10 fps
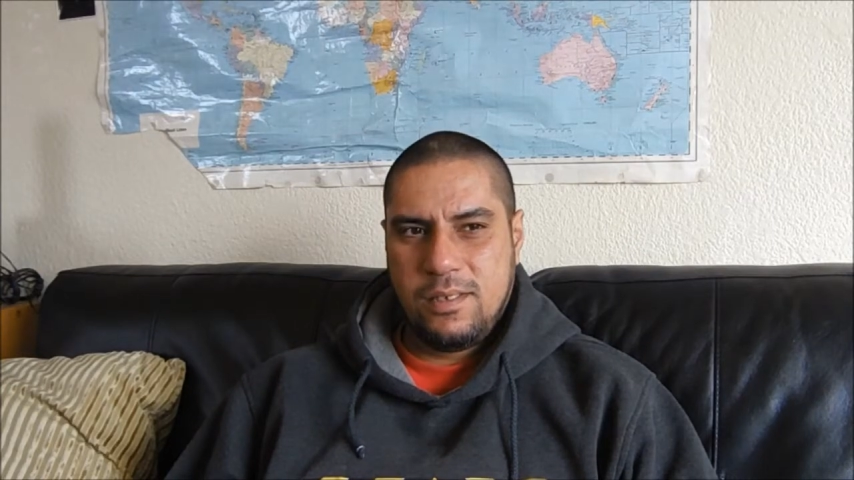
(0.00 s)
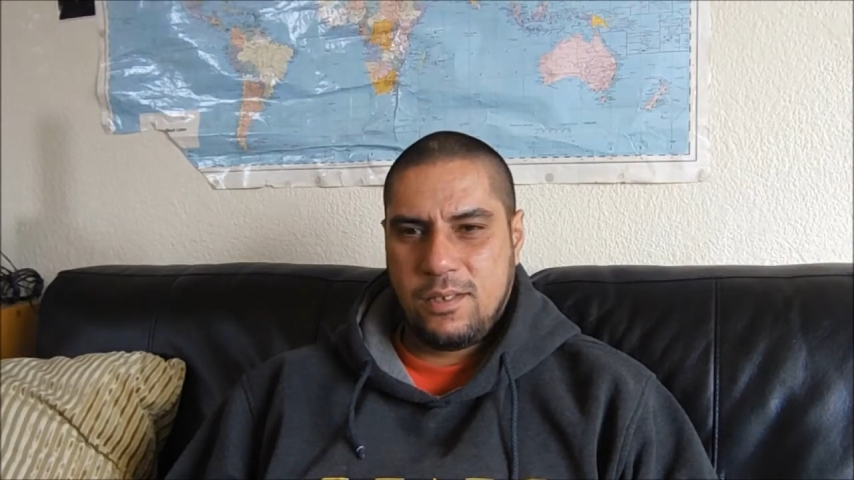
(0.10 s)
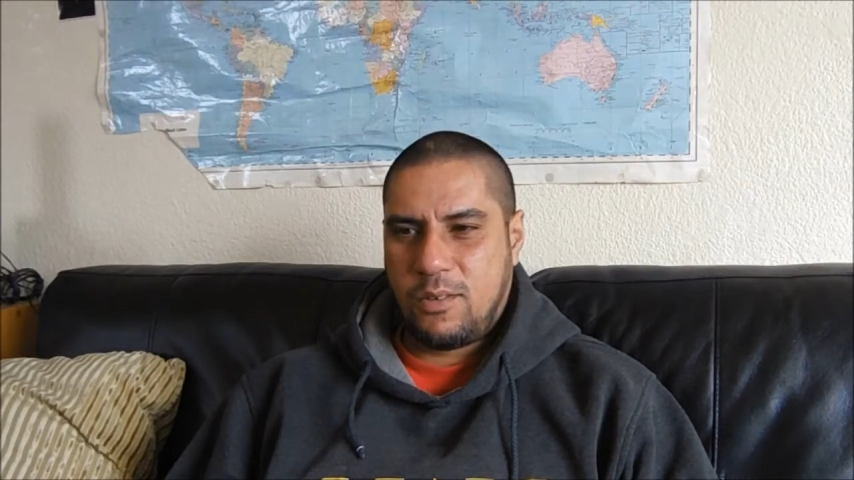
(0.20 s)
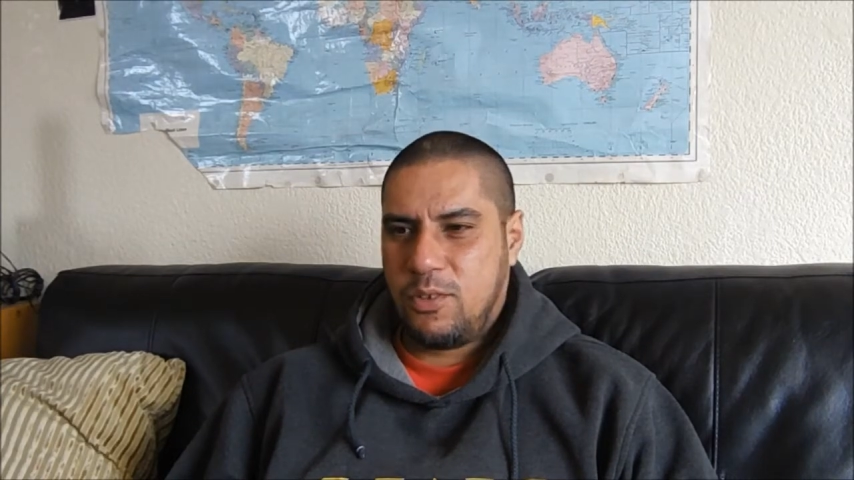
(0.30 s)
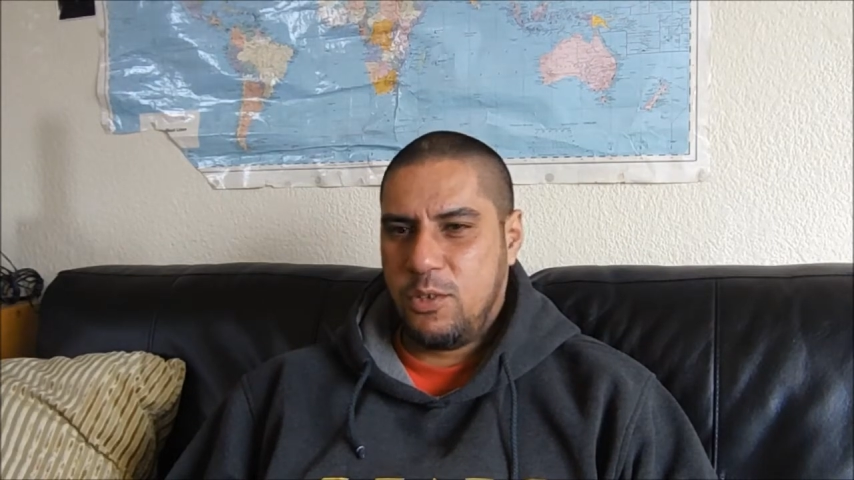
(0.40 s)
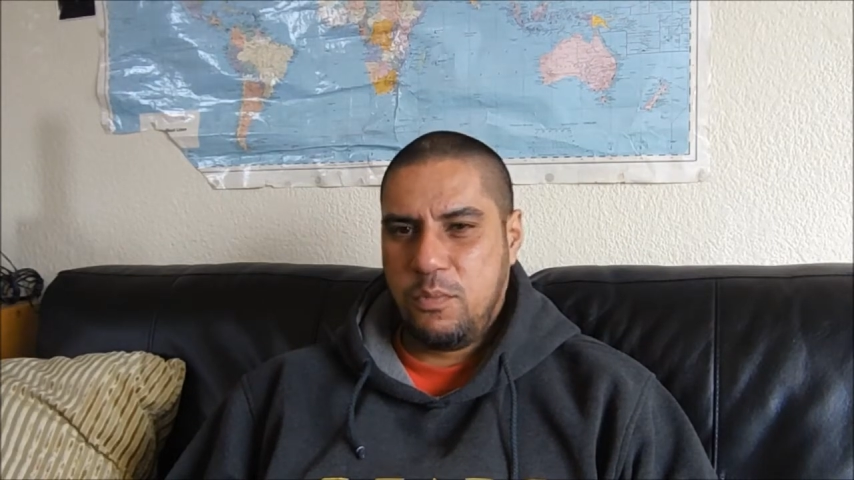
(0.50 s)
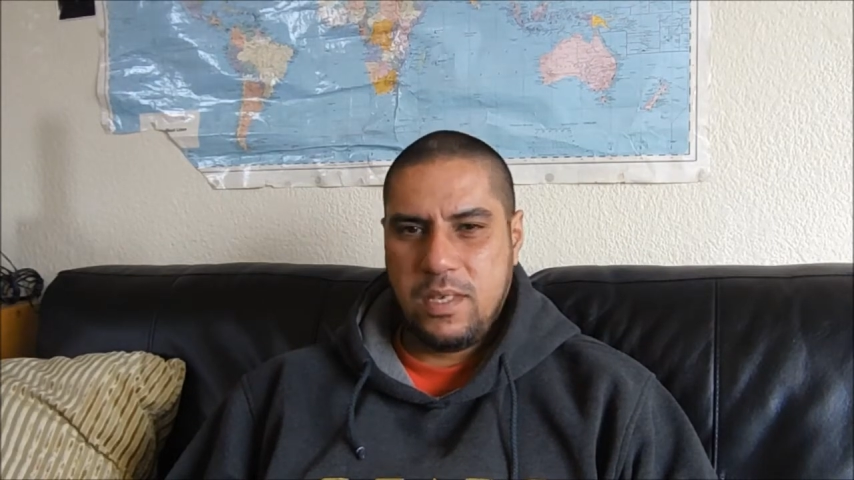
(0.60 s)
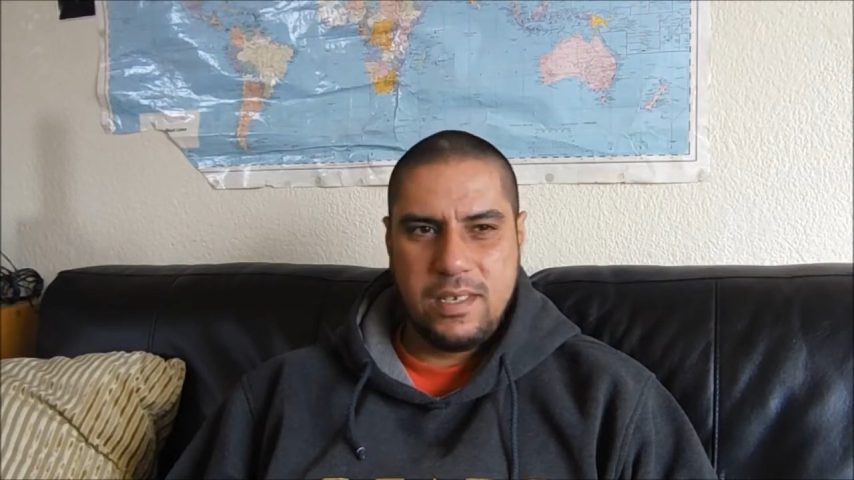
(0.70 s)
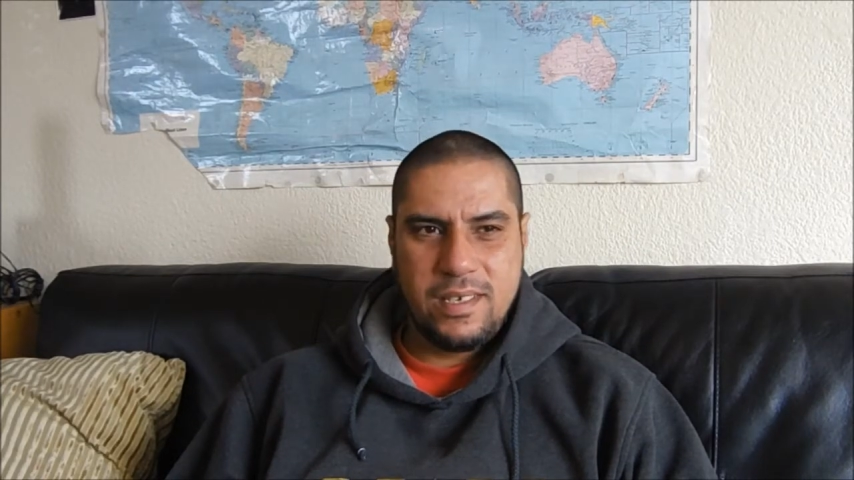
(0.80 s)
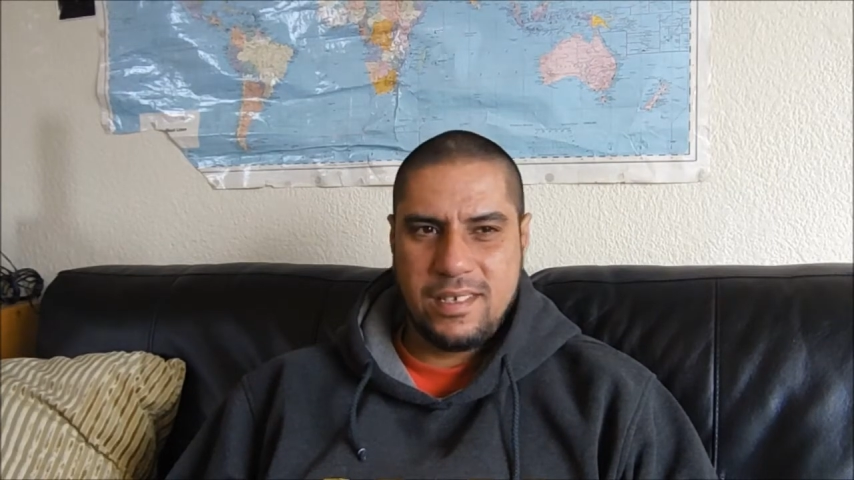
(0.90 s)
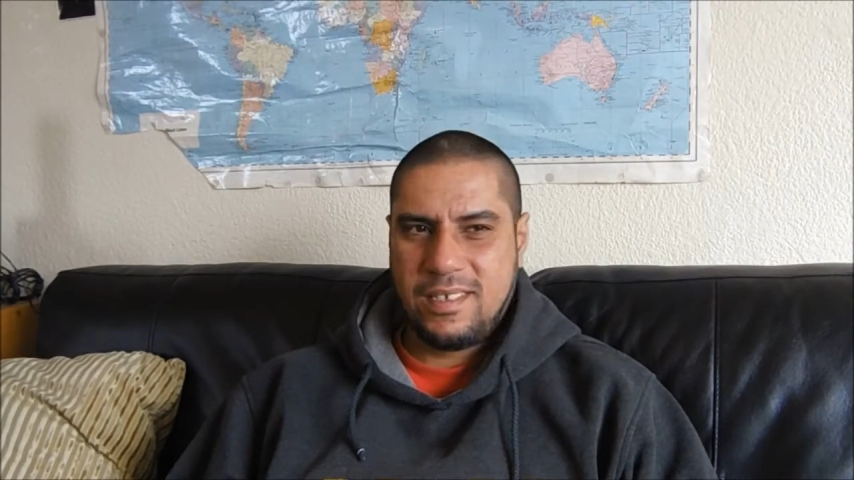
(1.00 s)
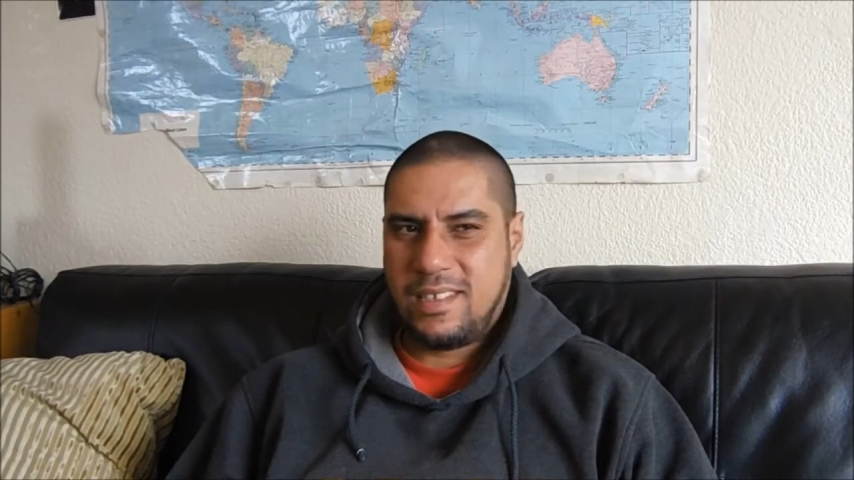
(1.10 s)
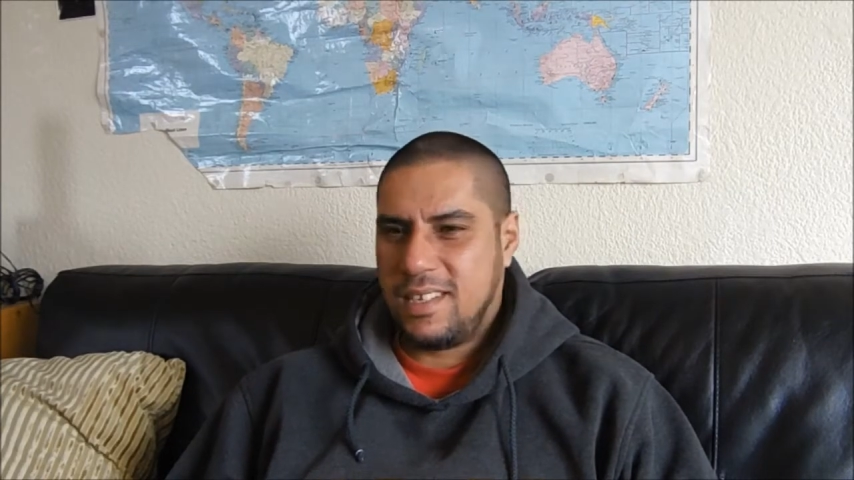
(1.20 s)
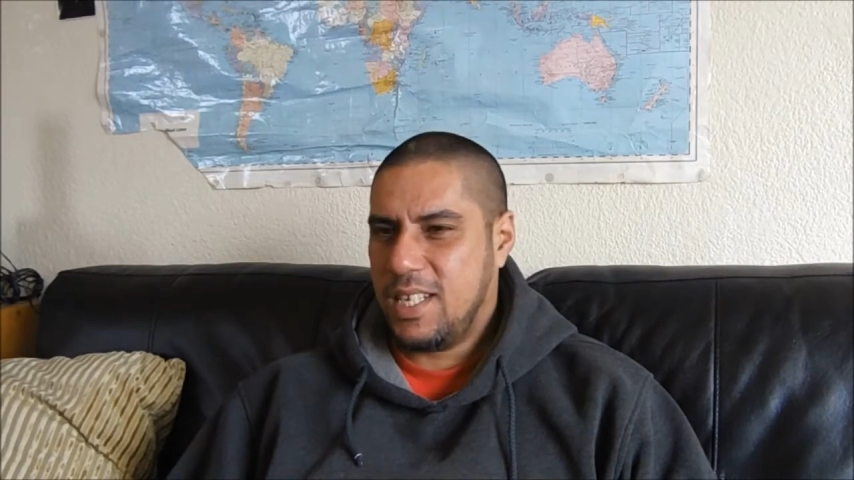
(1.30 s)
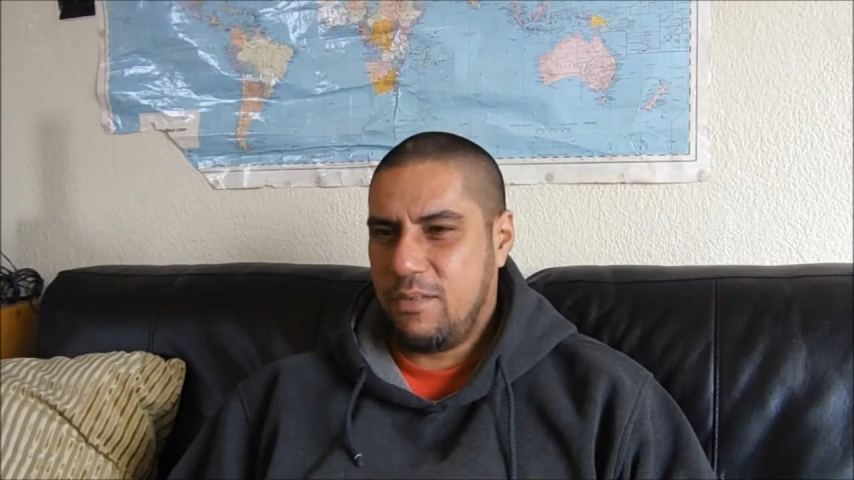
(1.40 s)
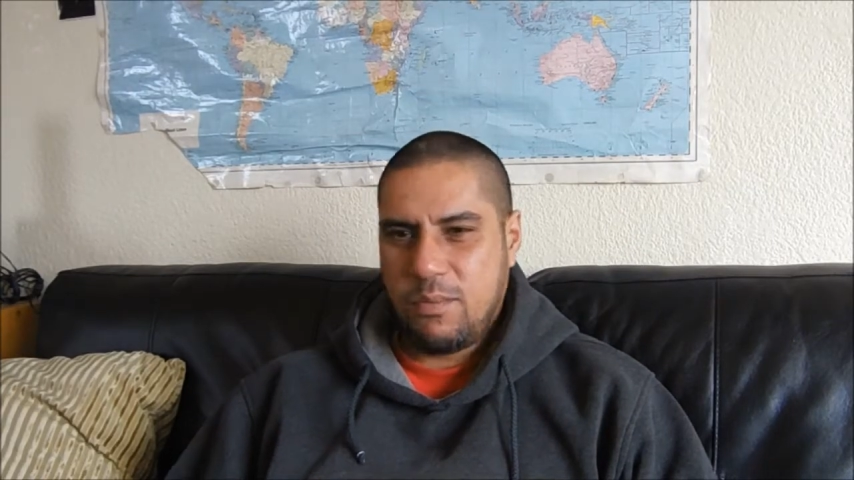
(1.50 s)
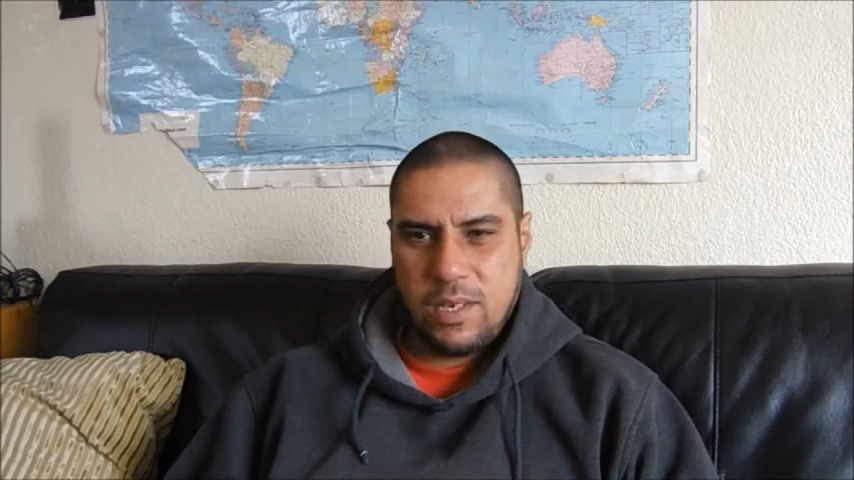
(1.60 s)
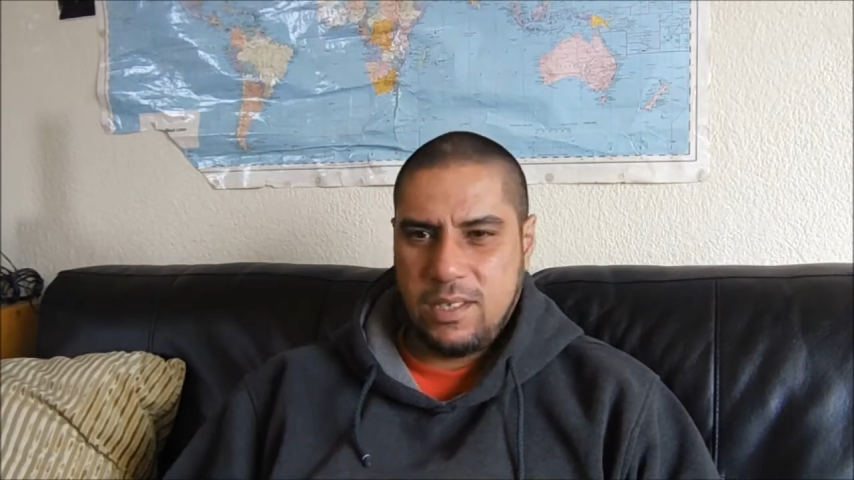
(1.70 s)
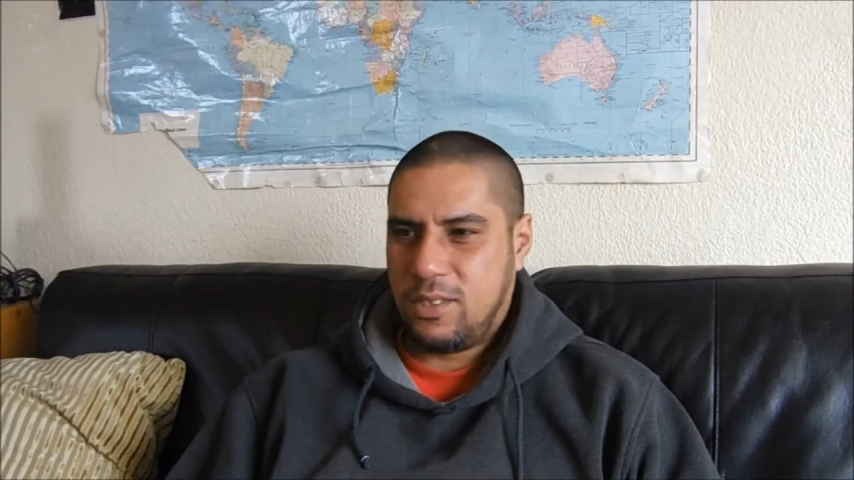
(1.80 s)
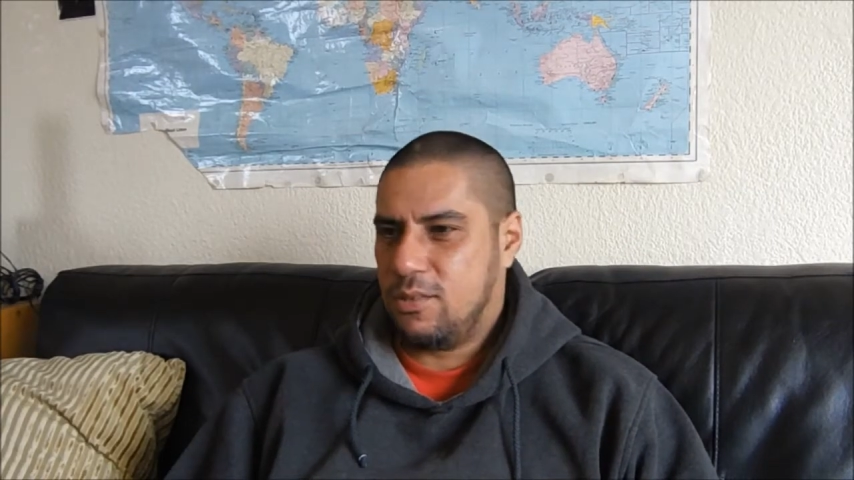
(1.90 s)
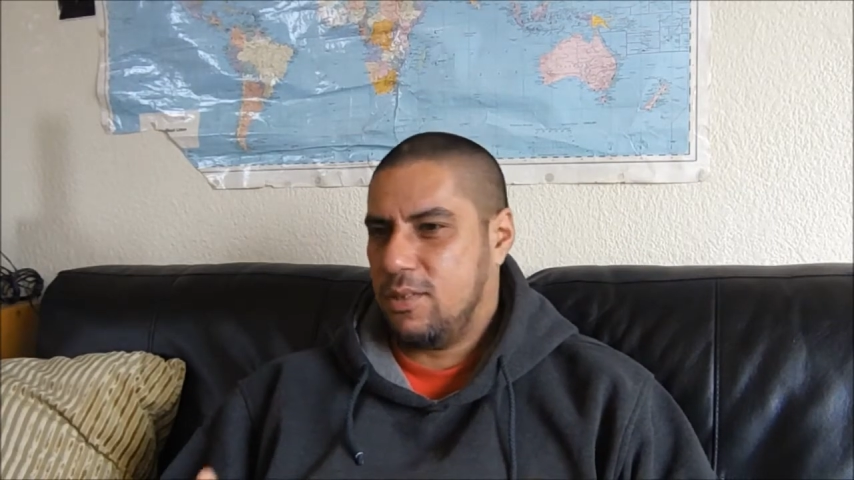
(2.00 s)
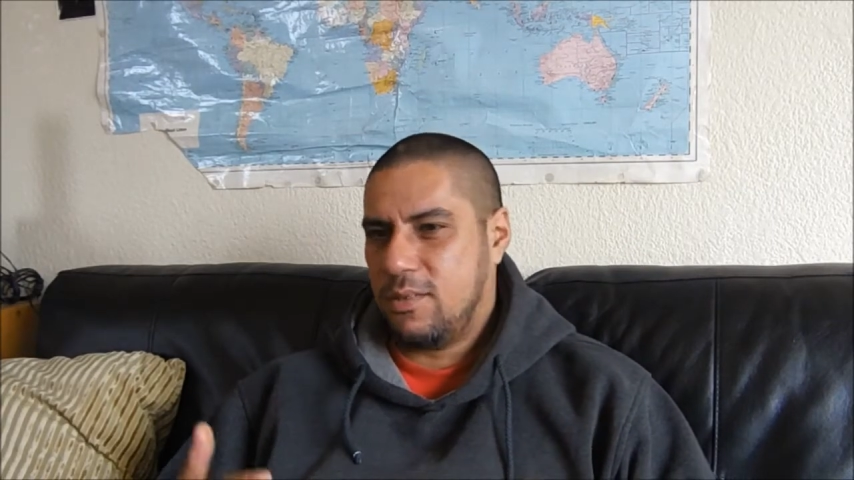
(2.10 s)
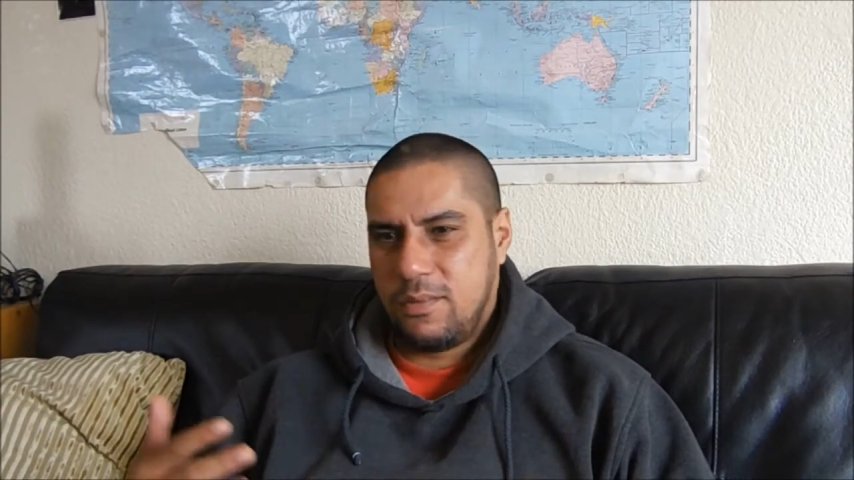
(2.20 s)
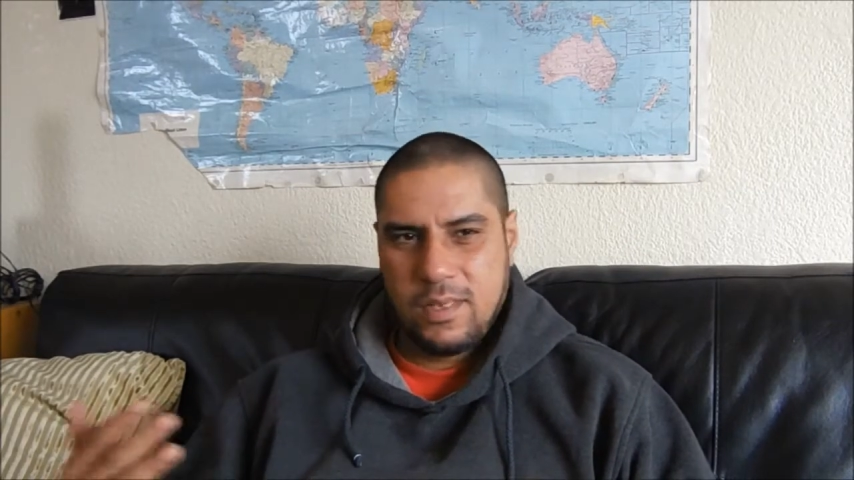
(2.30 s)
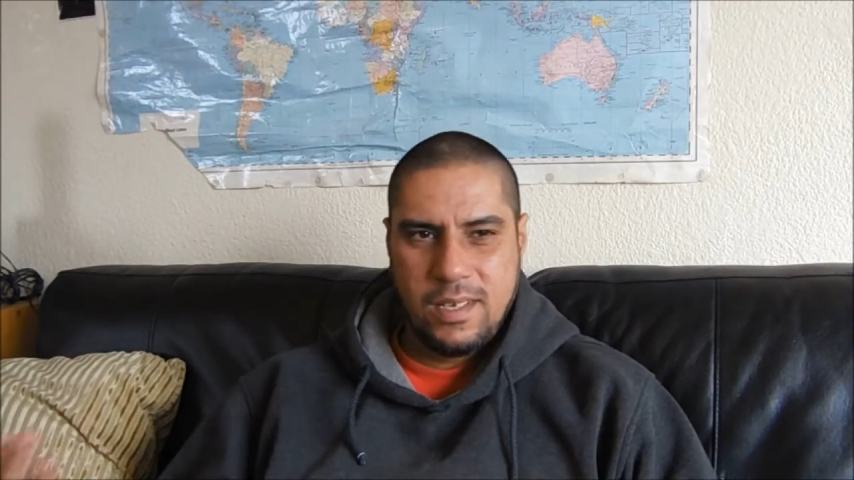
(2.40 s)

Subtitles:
of speaking, like everybody sort of